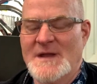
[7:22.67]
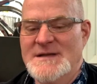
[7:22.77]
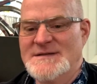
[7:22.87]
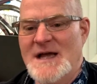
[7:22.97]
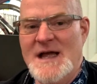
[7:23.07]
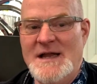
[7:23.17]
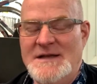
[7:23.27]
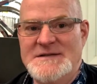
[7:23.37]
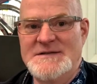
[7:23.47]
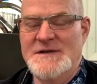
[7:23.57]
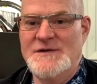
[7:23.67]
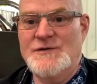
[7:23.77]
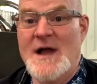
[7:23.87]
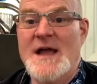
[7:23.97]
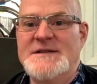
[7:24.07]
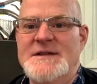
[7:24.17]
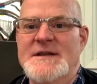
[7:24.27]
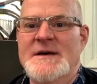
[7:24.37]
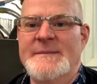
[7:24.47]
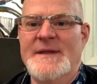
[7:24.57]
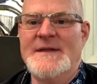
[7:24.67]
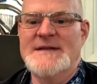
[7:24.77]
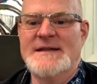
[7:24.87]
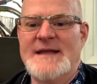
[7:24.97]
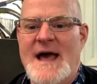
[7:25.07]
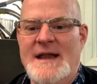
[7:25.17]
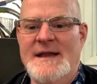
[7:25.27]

designs tried to them and things like that.